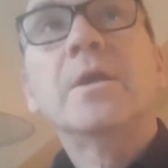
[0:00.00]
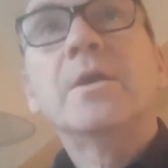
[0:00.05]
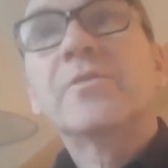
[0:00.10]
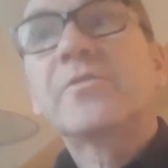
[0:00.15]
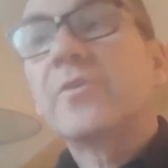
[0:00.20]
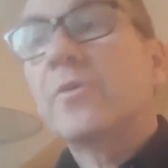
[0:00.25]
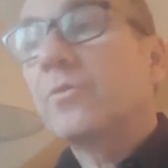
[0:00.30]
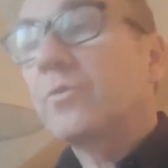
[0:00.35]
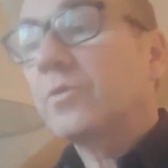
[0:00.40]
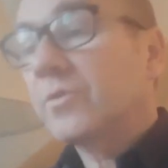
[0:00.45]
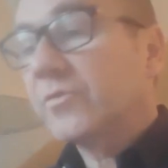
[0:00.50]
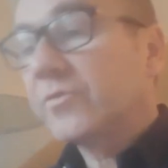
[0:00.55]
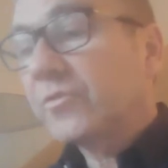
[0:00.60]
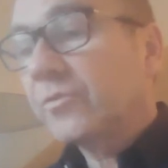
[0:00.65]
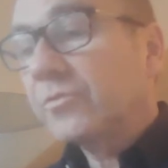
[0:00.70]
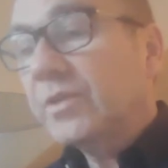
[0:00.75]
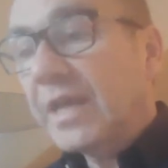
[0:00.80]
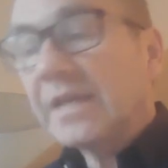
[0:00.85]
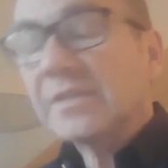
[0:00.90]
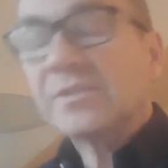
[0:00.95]
so so
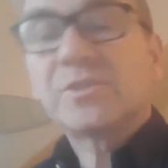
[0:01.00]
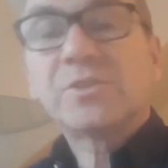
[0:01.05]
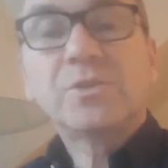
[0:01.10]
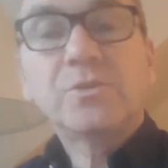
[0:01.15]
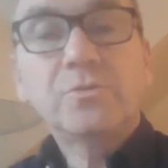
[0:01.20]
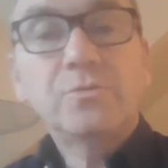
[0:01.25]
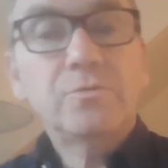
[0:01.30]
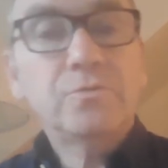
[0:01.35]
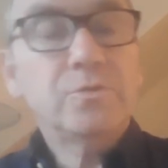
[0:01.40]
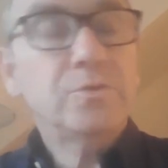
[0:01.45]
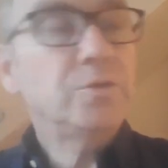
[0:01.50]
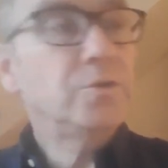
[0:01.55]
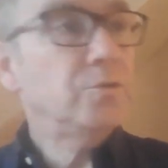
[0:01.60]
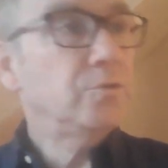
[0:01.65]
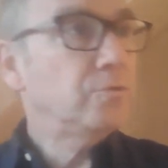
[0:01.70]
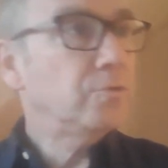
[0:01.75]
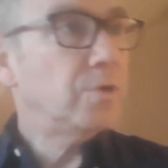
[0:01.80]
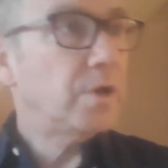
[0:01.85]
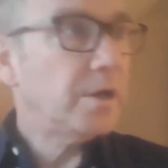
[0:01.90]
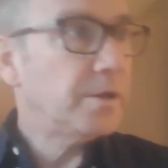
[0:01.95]
yes, you
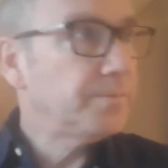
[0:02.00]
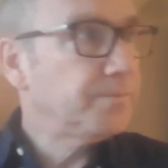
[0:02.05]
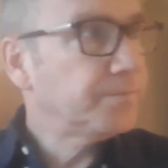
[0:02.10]
you uh,